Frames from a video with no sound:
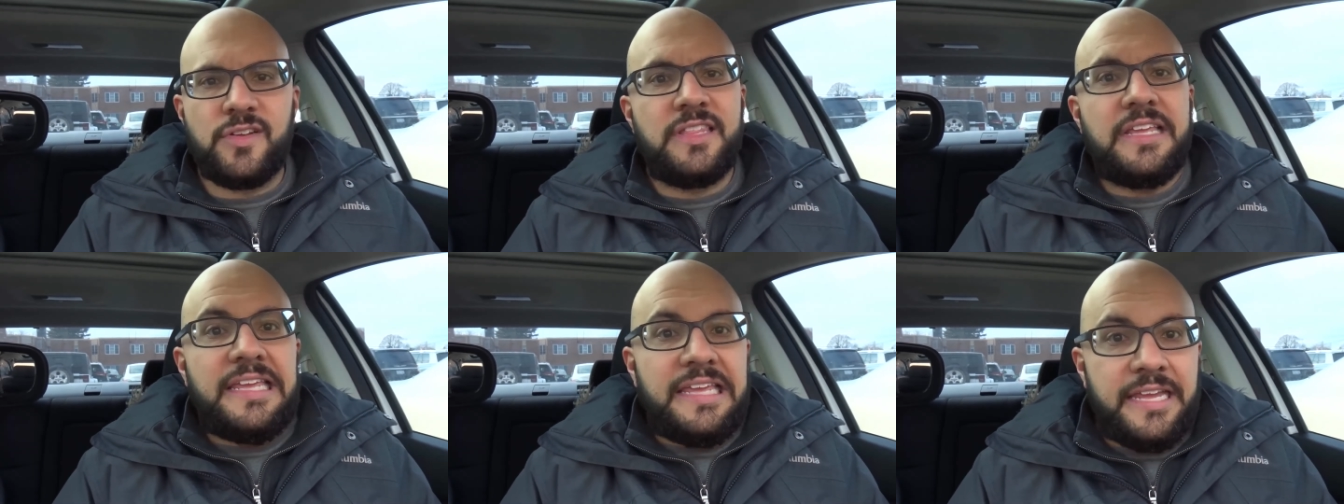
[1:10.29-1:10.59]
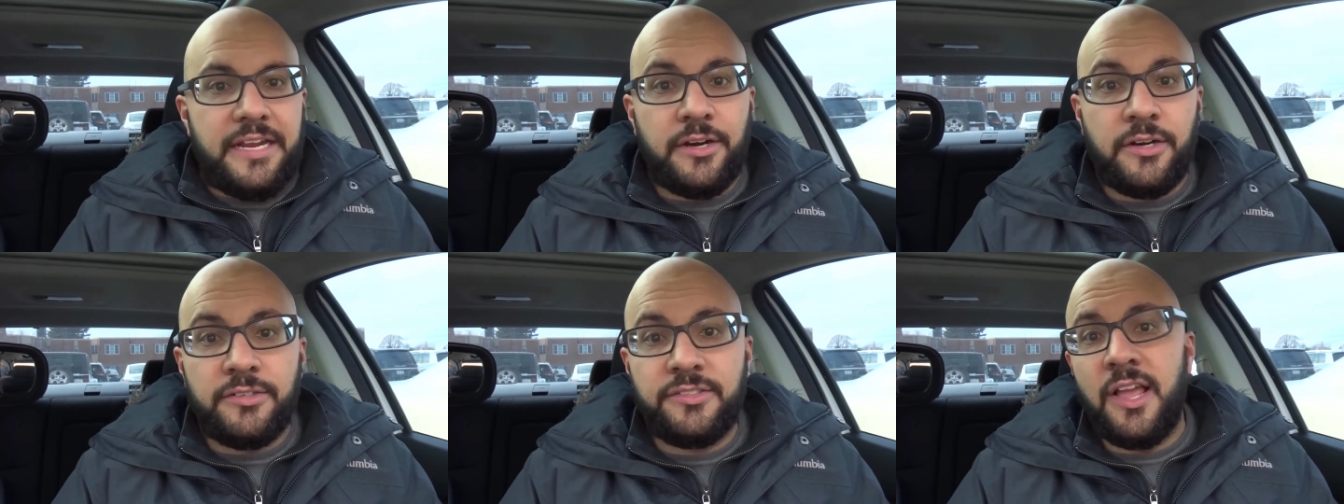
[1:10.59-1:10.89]
the
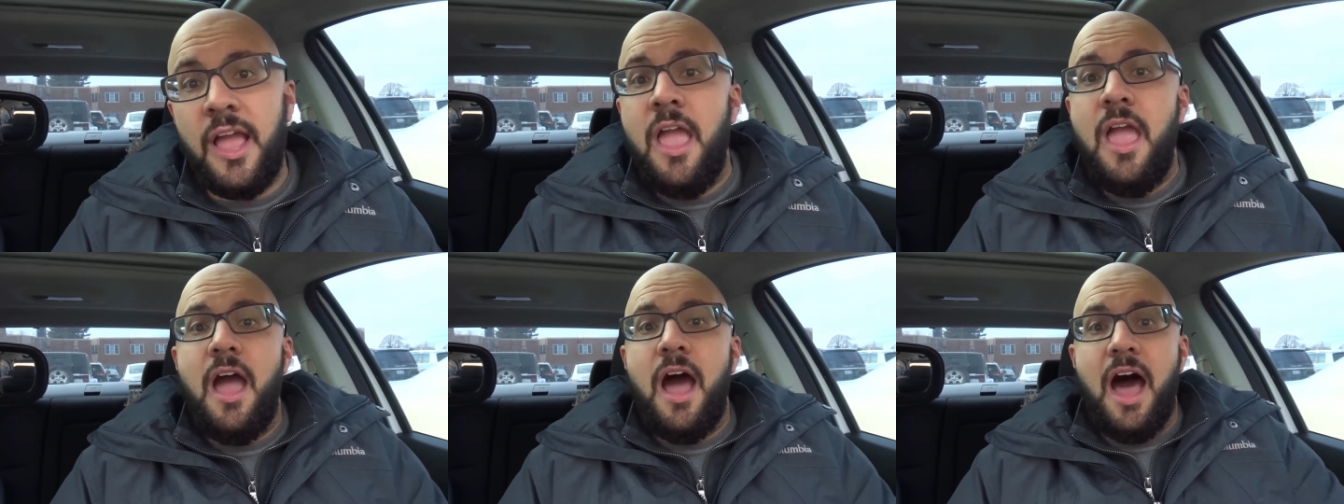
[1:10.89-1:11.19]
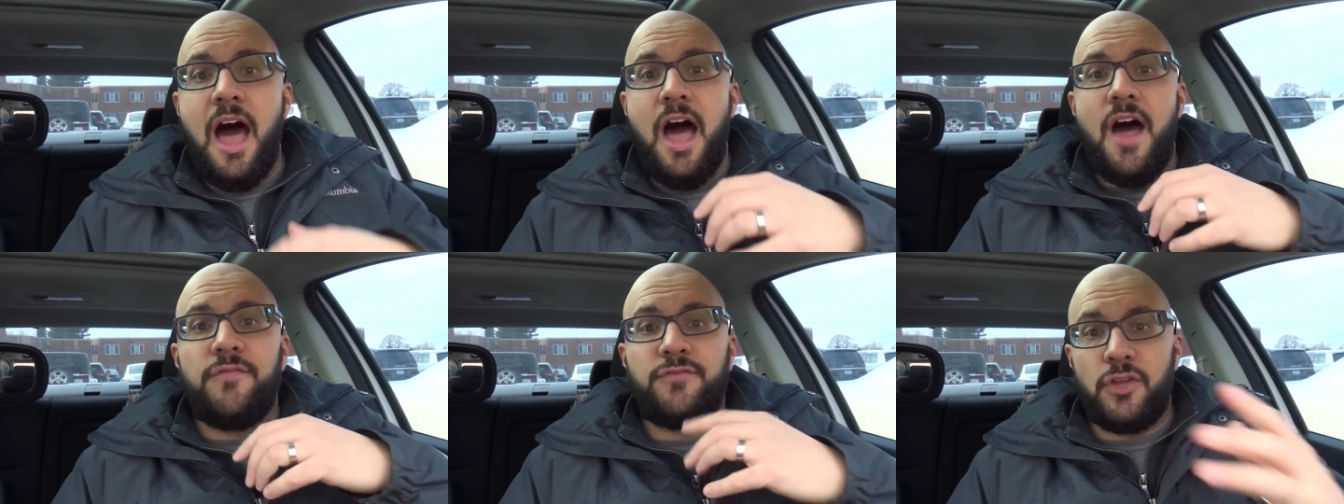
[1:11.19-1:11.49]
years
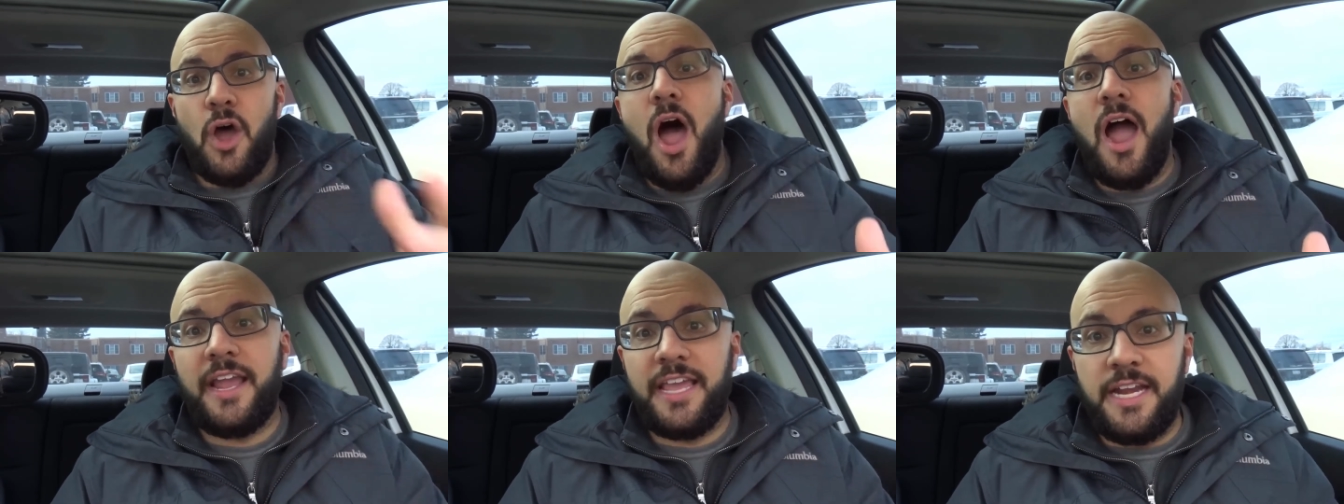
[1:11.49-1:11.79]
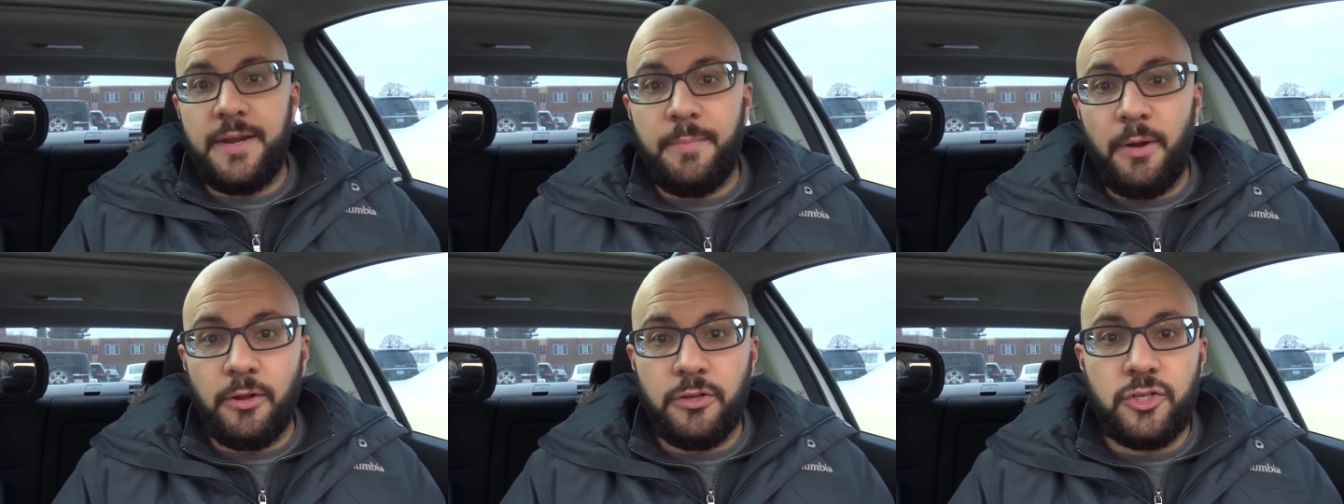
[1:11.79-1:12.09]
of talking
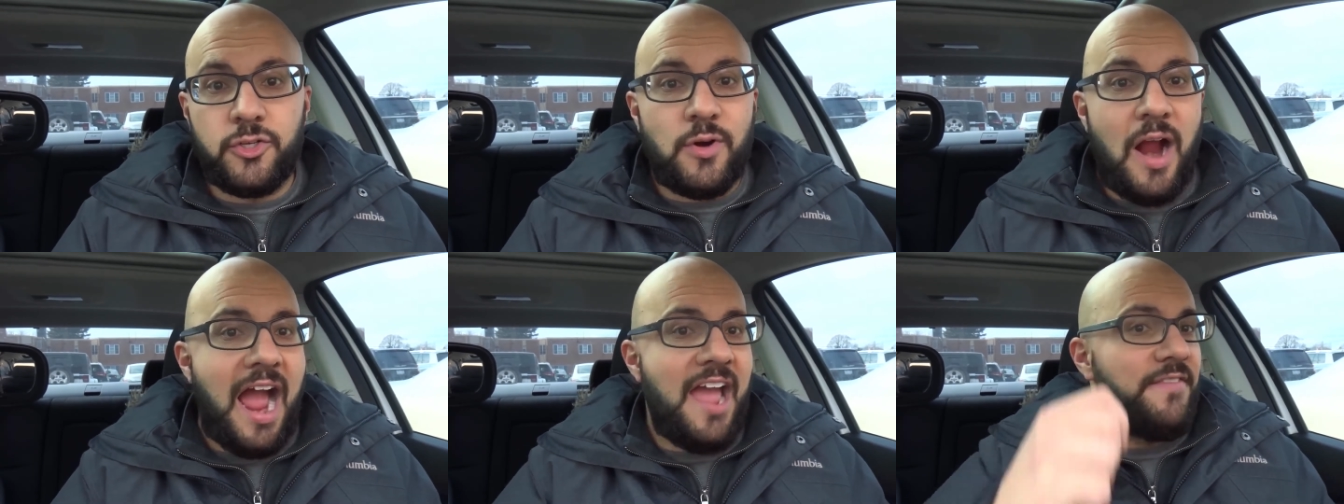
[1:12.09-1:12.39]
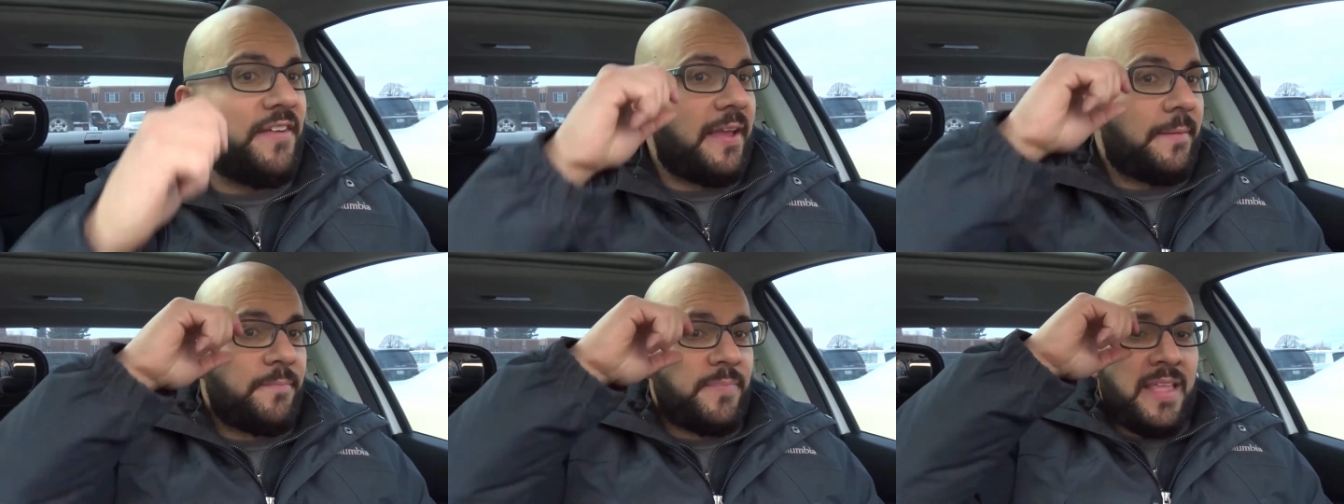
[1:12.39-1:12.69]
about
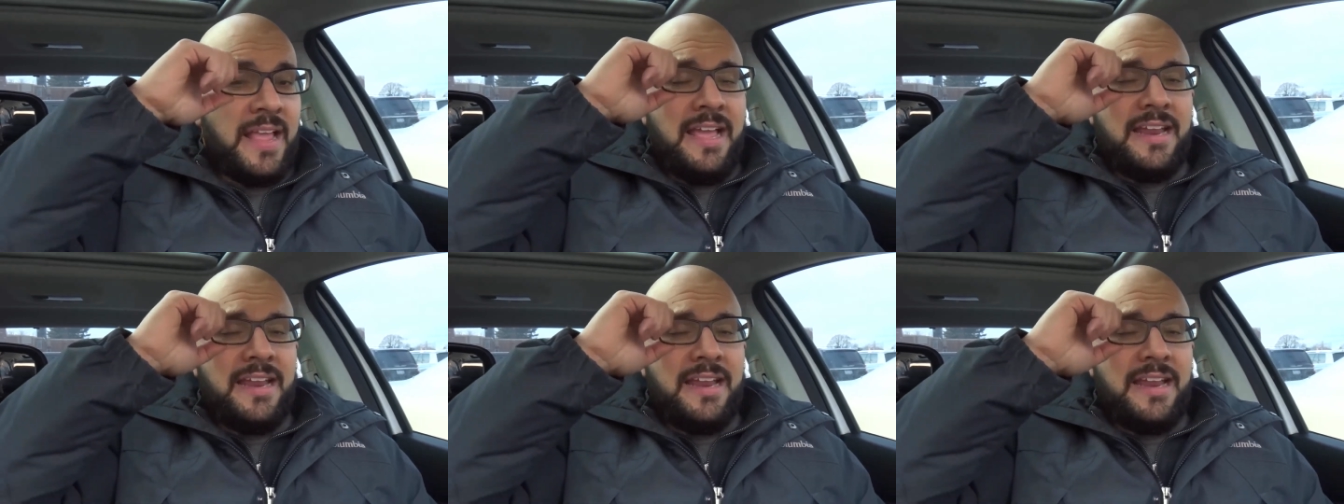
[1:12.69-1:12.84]
driving.